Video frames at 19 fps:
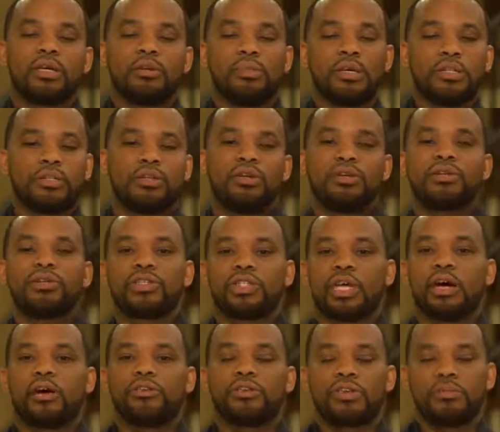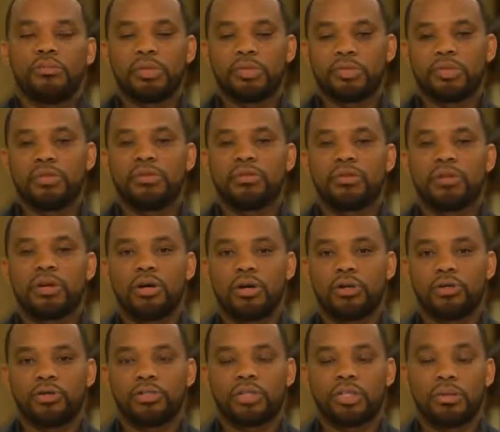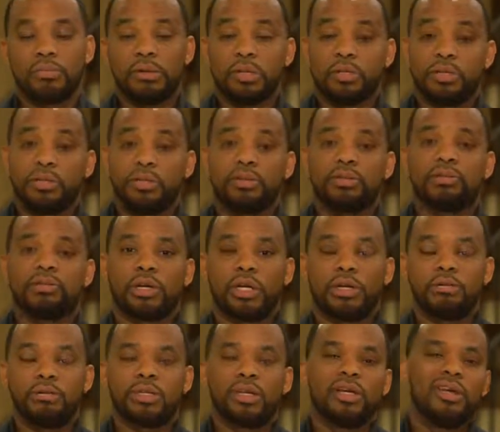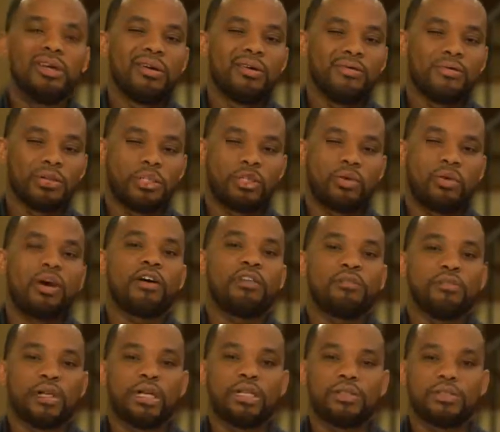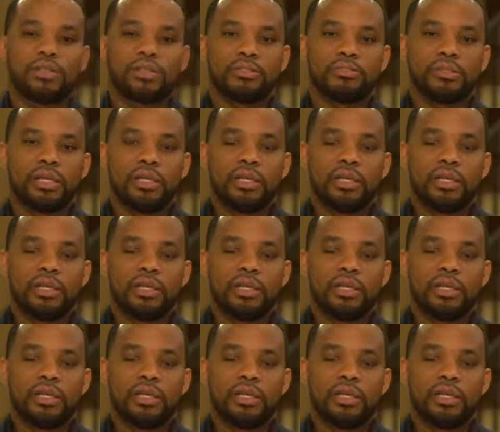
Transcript: Commit to yourself, commit to your goals, commit to your dreams for 12 months.